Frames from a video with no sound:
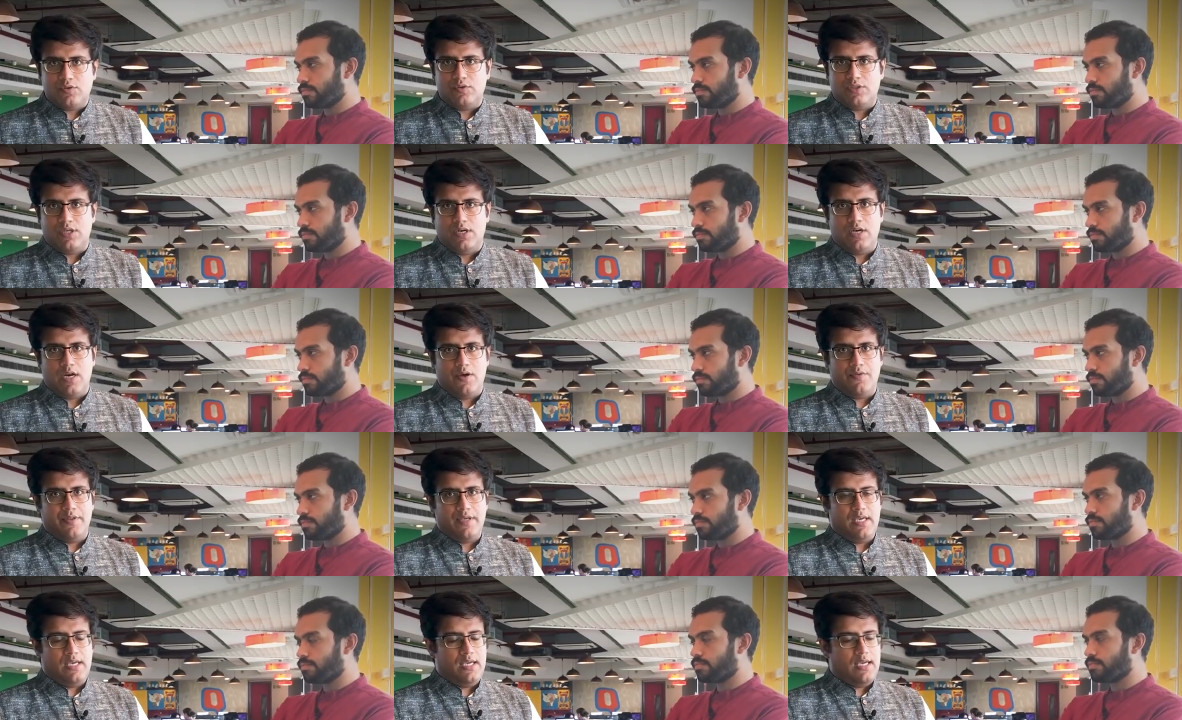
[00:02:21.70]
Speaker 1: issues here. Now,
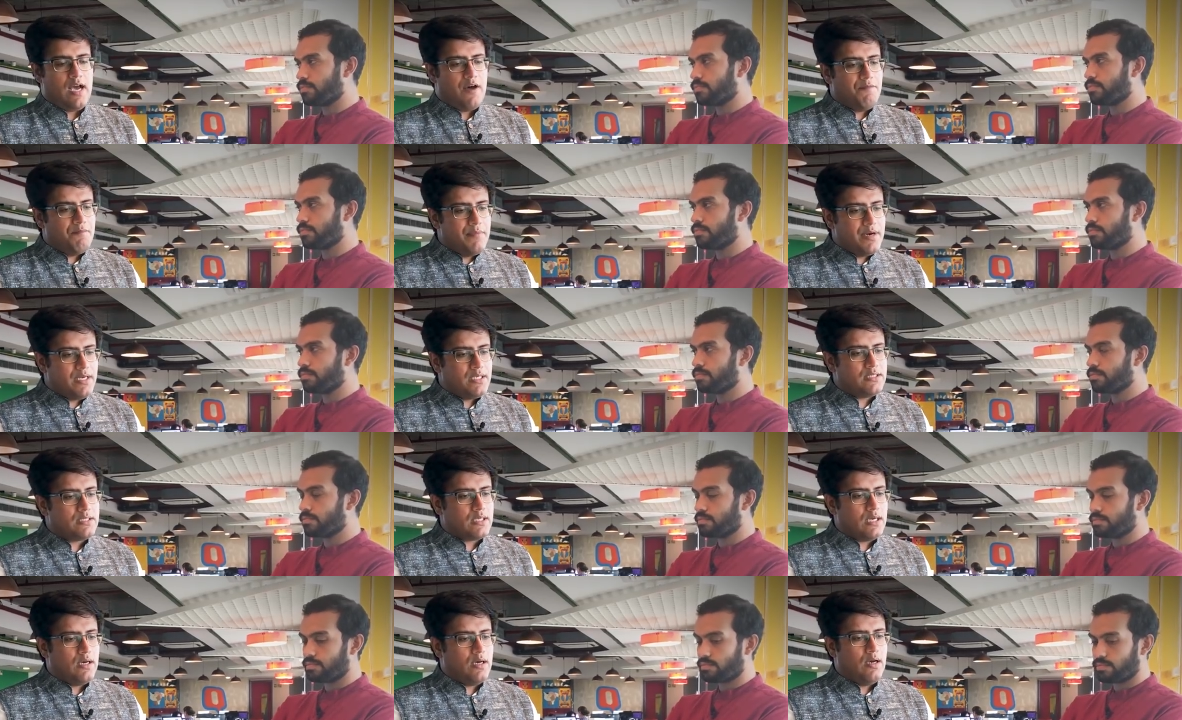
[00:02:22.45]
the
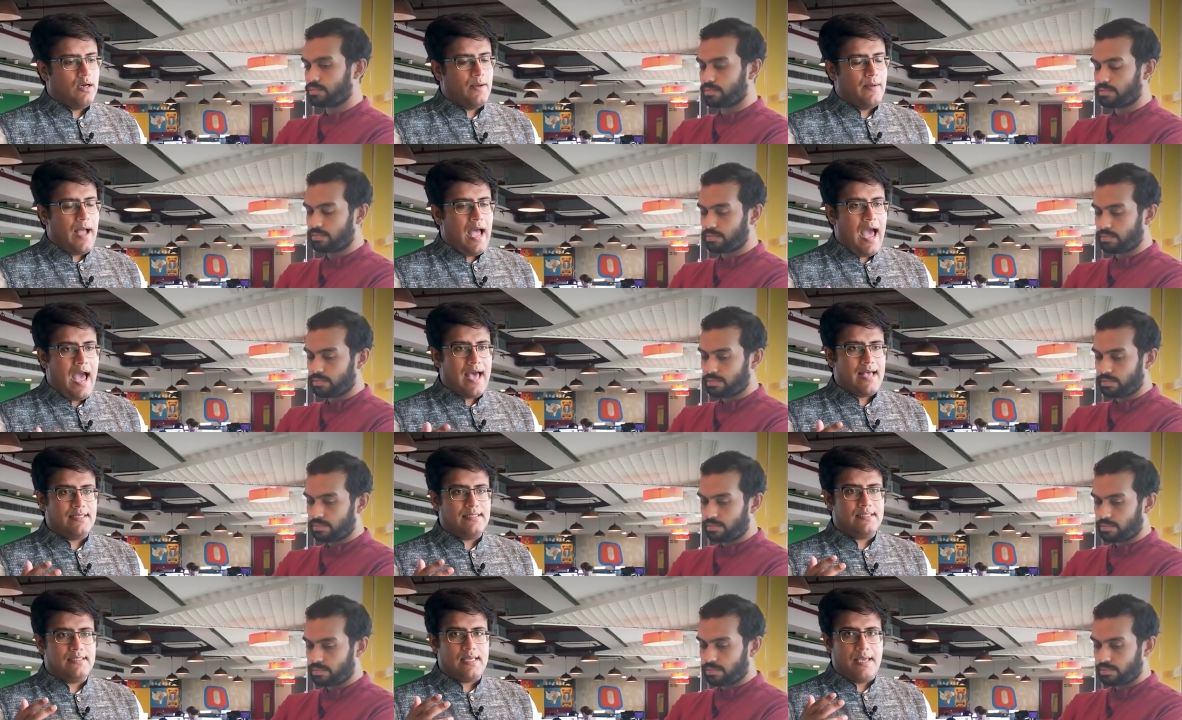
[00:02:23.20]
government uh,
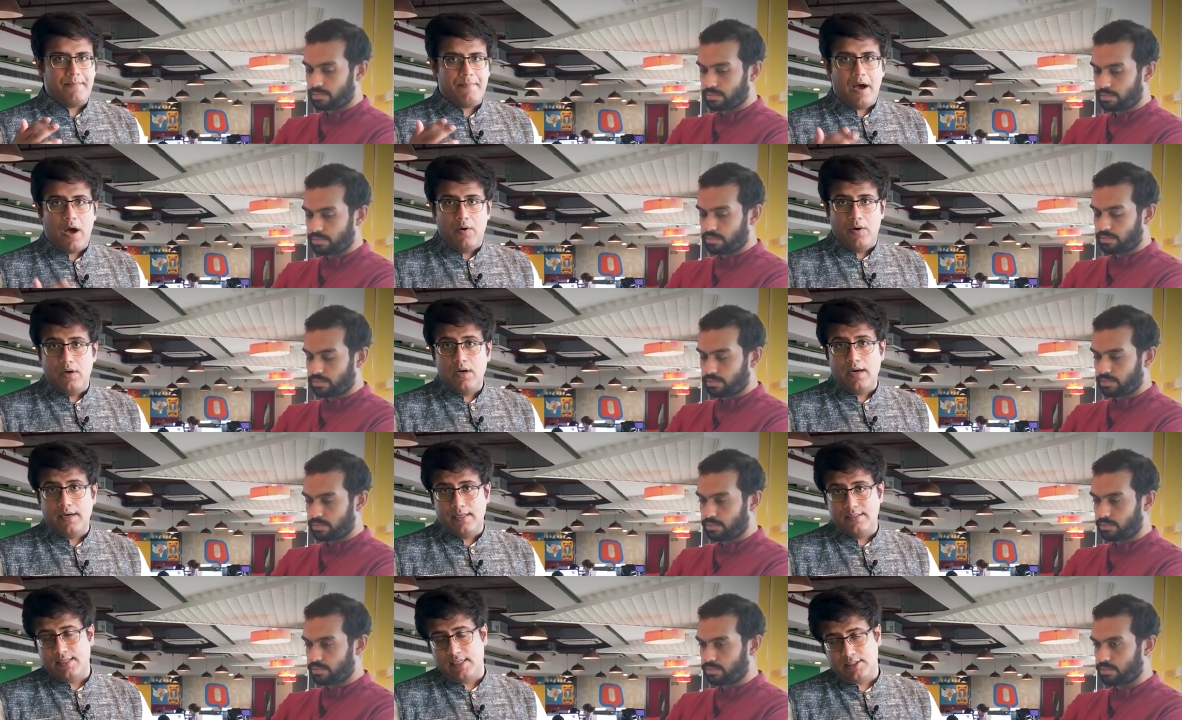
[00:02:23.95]
has a power
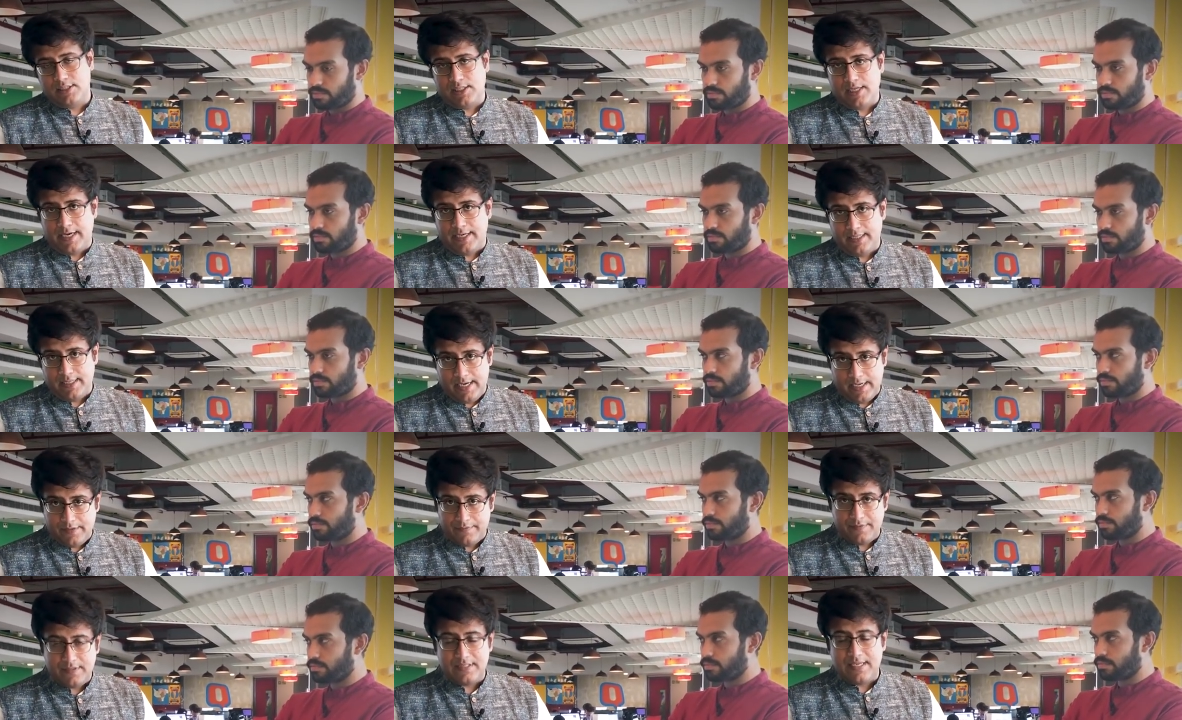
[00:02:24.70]
under Section
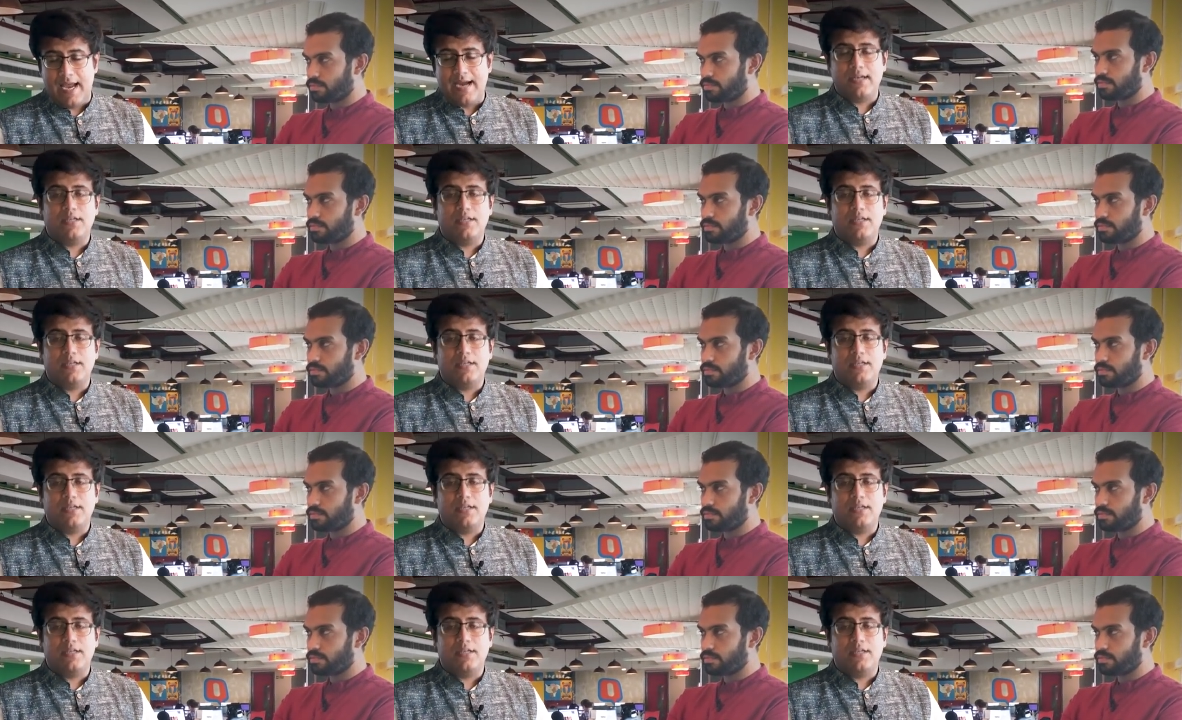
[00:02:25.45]
98 of this